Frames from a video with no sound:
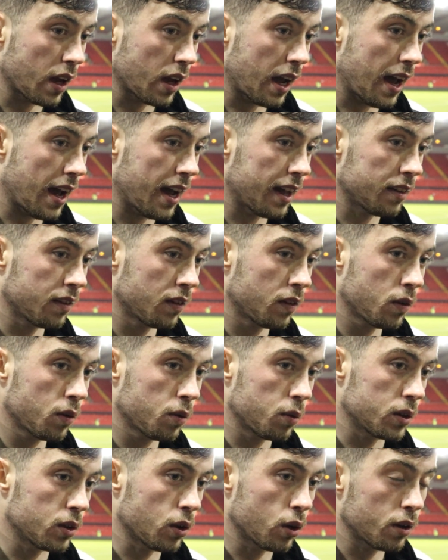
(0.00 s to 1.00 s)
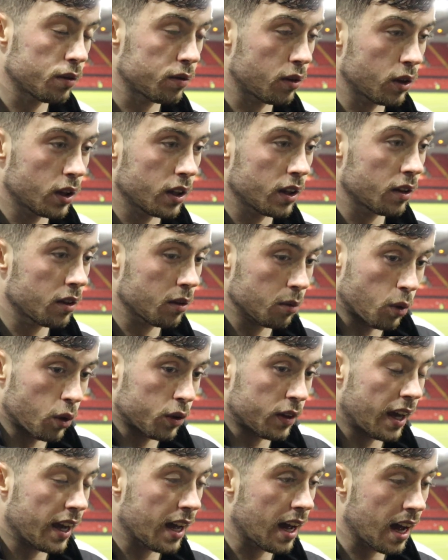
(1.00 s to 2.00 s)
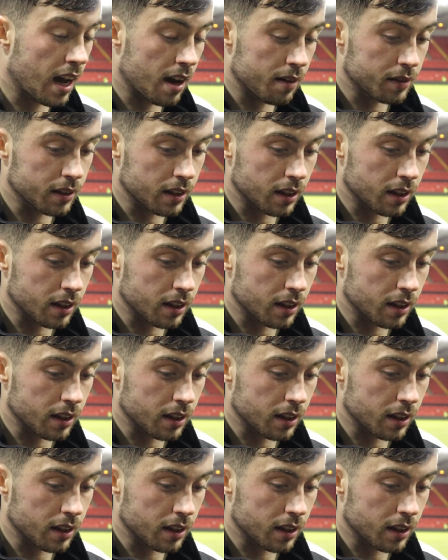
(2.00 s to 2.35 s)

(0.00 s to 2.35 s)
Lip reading: and we nullify what they have,